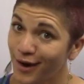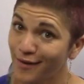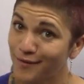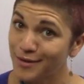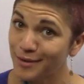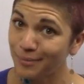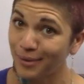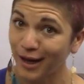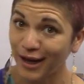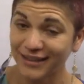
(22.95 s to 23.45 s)
of
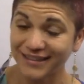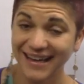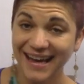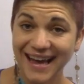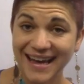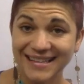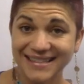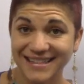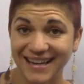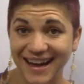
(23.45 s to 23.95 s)
the
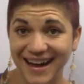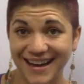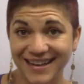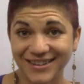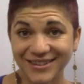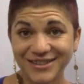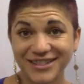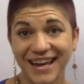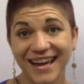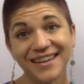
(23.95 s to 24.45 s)
podcast
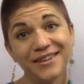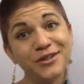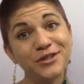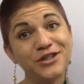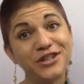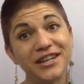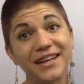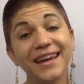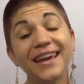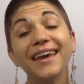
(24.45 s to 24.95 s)
IELTS
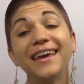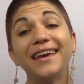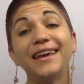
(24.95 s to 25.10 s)
Energy.